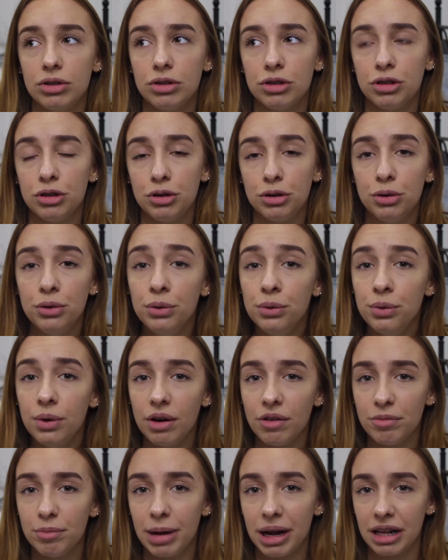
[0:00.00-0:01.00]
two
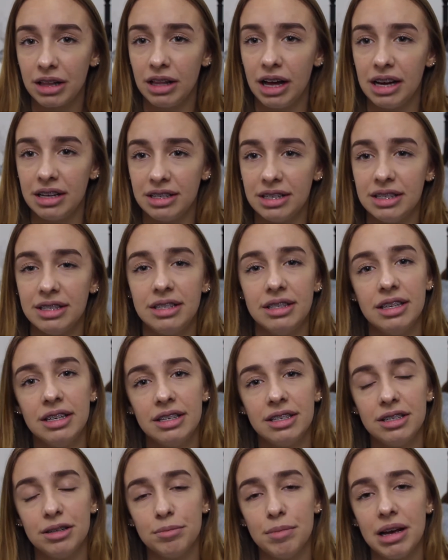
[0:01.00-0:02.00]
of my classes
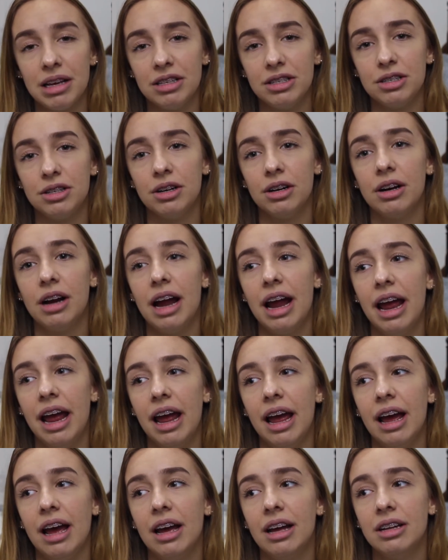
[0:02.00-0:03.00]
this semester
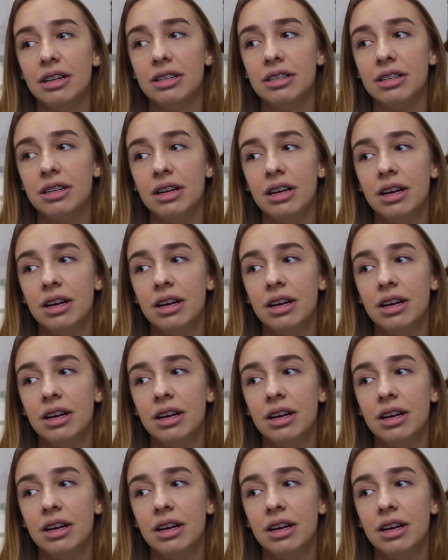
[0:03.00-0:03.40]
and